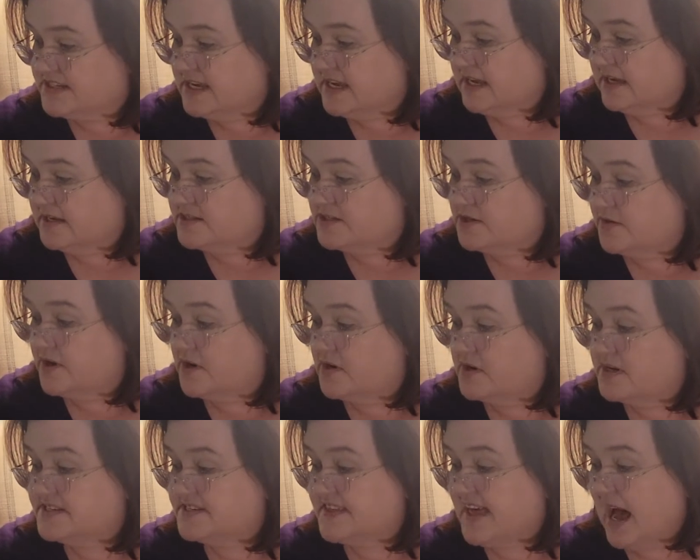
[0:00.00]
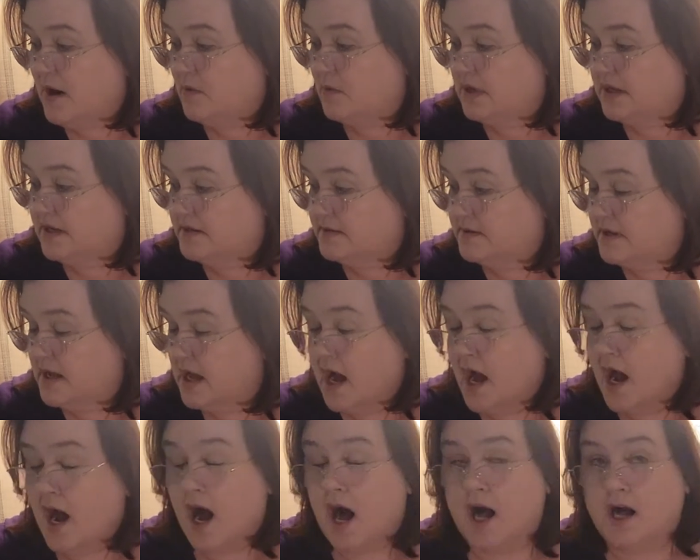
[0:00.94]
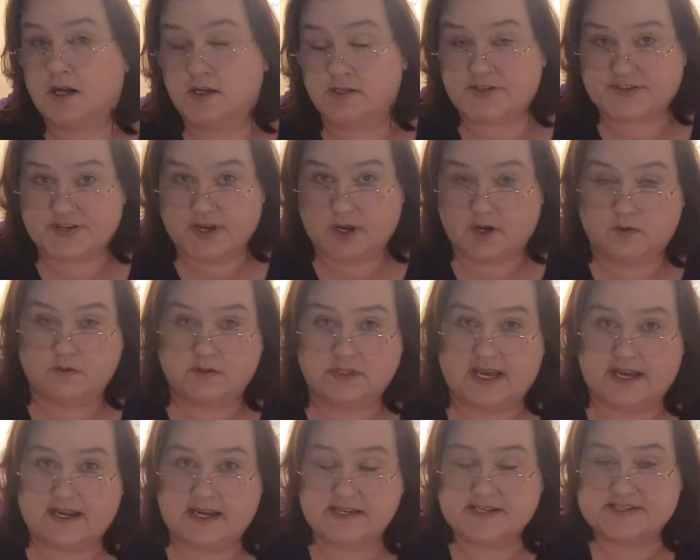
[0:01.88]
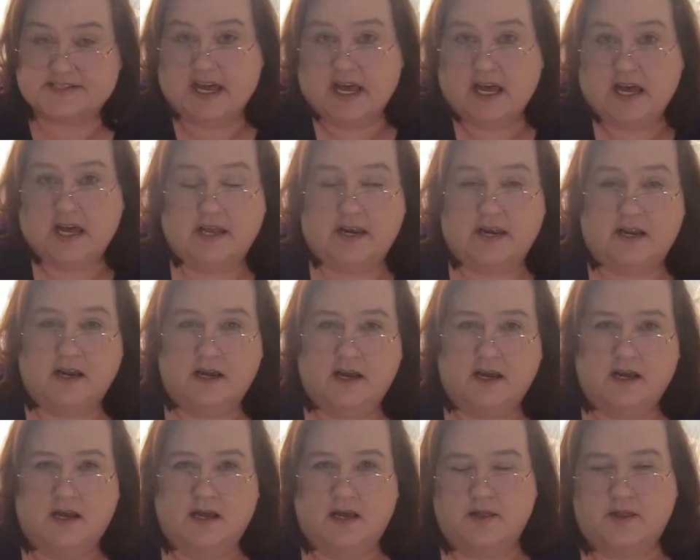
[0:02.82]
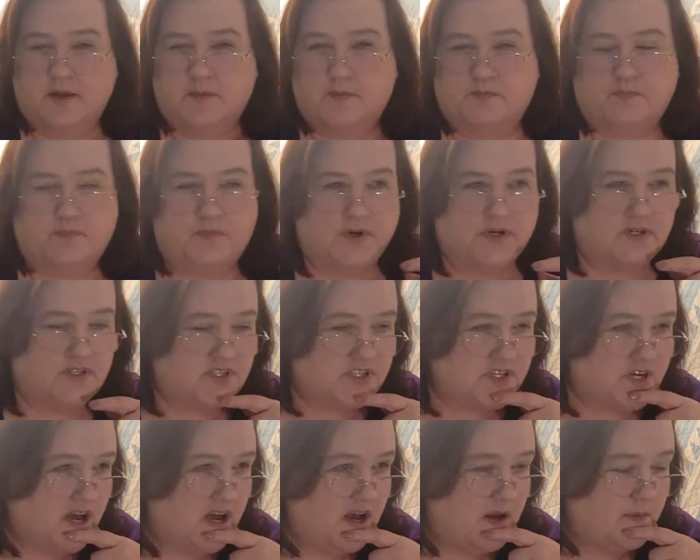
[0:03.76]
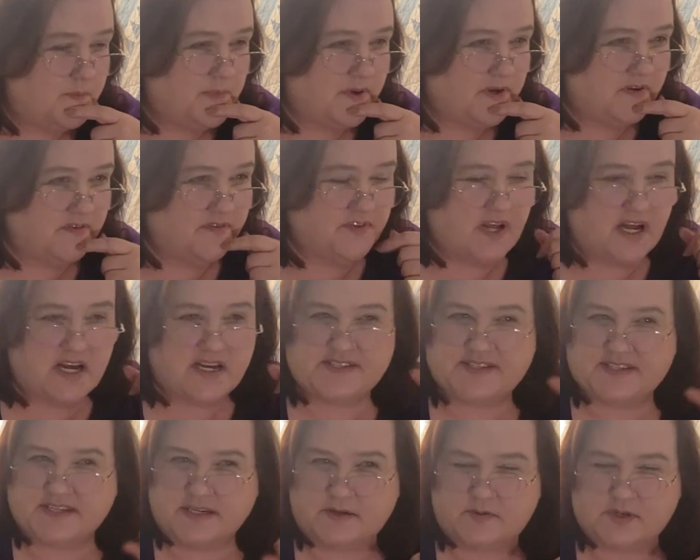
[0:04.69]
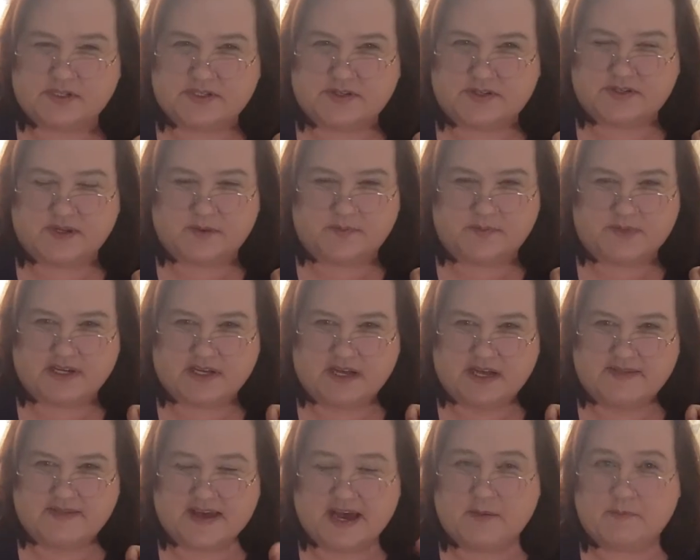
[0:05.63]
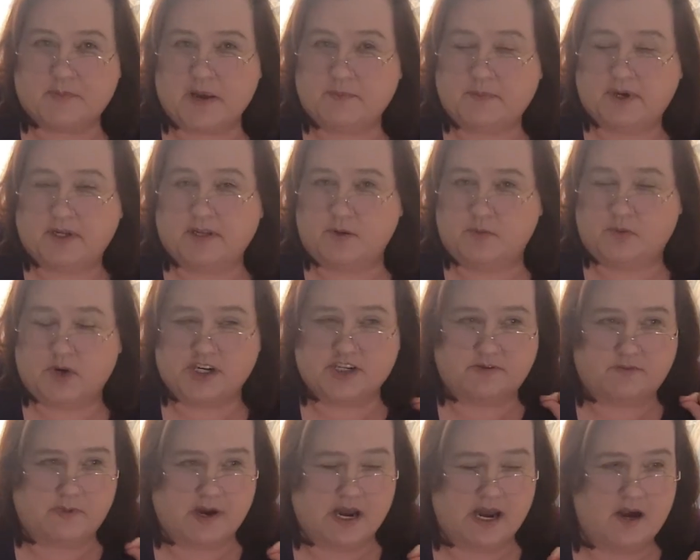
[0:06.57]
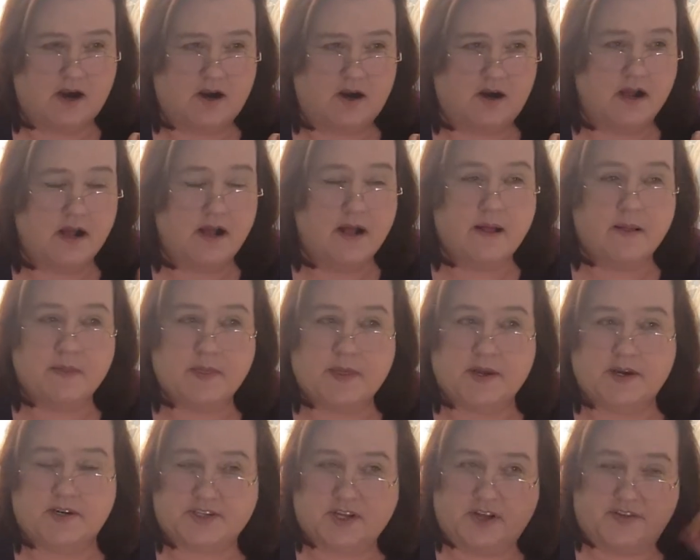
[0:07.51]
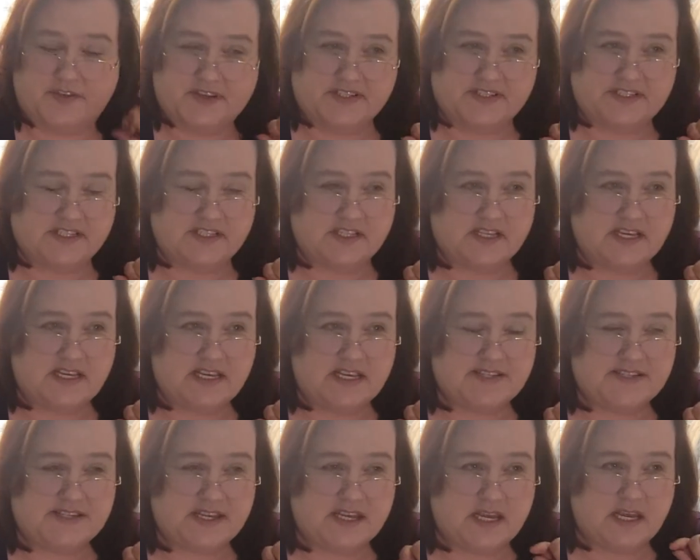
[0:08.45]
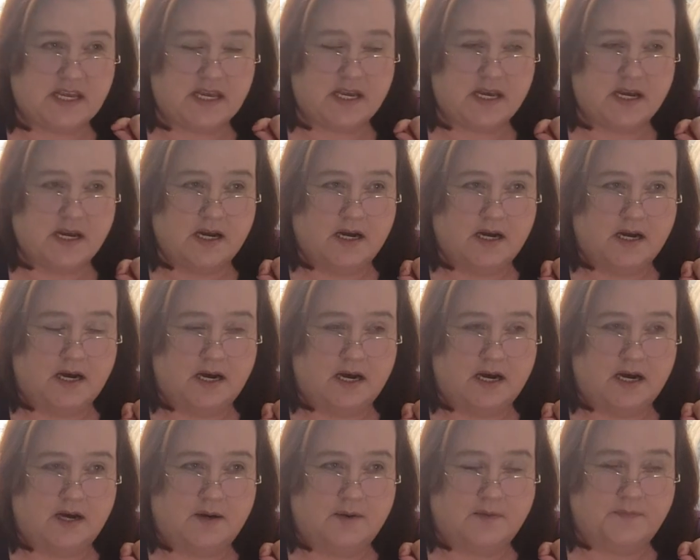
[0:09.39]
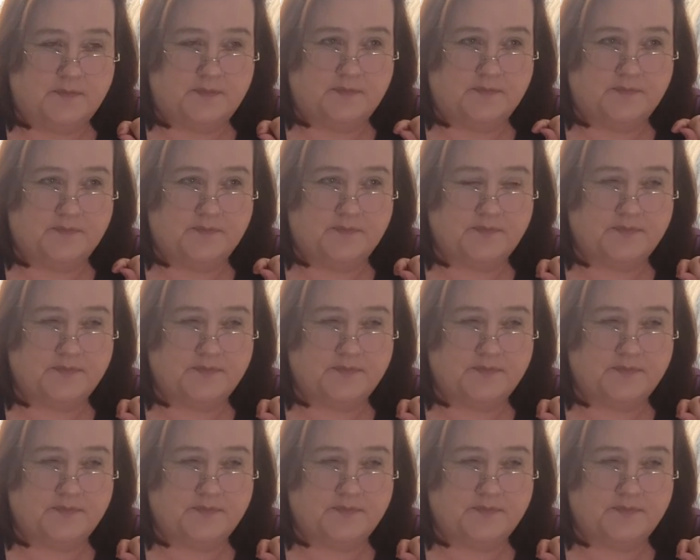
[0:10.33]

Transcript: saying. So there is that one. Also, like I said, The Bookshop of Lost Secrets or something like that by Molly Rushmeyer. There's Authentically Izzy. The